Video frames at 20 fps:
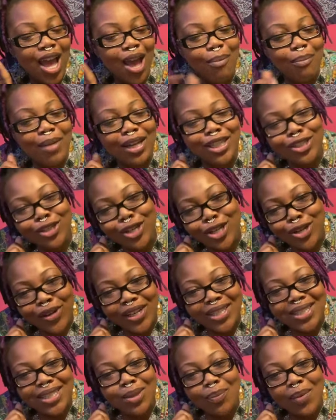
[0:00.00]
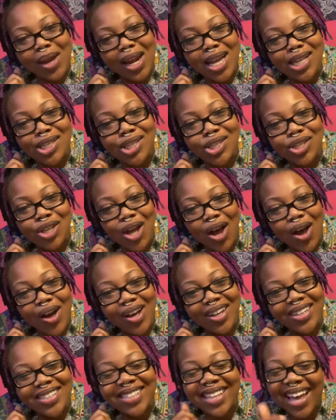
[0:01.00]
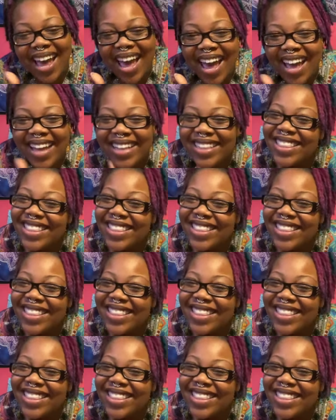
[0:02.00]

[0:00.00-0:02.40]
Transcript: make sure you get some of that sauce at